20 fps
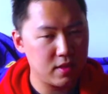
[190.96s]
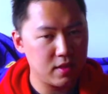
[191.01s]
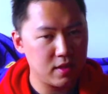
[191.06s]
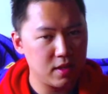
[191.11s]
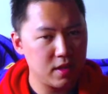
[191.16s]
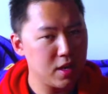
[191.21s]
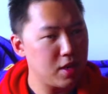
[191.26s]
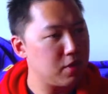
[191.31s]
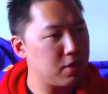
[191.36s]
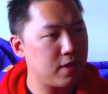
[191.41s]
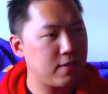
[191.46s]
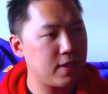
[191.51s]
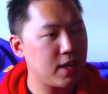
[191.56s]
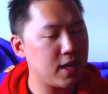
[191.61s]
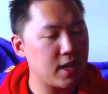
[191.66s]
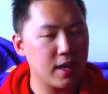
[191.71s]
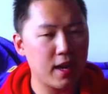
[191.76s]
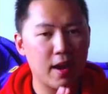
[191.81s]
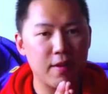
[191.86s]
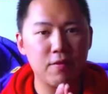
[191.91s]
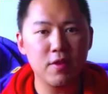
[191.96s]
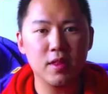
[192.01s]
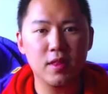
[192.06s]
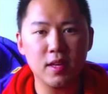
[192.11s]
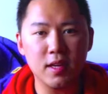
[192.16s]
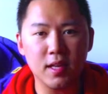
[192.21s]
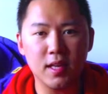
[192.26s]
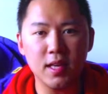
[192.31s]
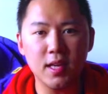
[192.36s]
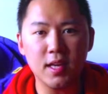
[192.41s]
They've taken
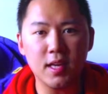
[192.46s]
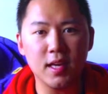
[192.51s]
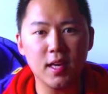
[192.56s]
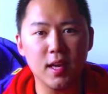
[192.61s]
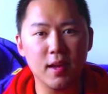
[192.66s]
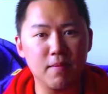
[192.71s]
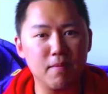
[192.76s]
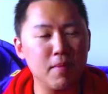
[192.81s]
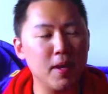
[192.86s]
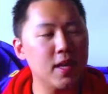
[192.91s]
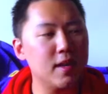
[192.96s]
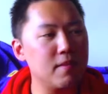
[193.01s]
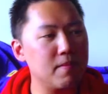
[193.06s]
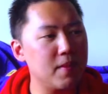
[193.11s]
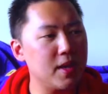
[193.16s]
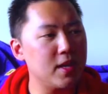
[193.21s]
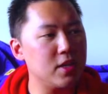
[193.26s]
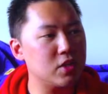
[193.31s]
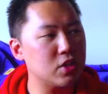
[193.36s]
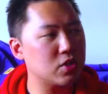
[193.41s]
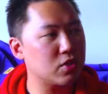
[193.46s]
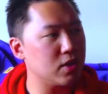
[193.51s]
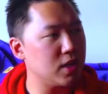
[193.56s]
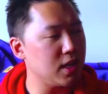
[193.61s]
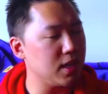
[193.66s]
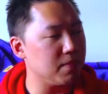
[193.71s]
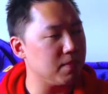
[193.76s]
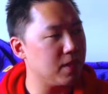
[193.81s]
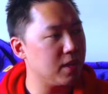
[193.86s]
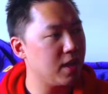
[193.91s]
everything geeky and made it
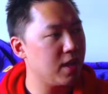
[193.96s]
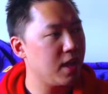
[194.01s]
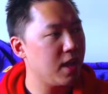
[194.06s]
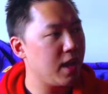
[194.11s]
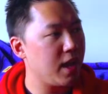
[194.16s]
mainstream.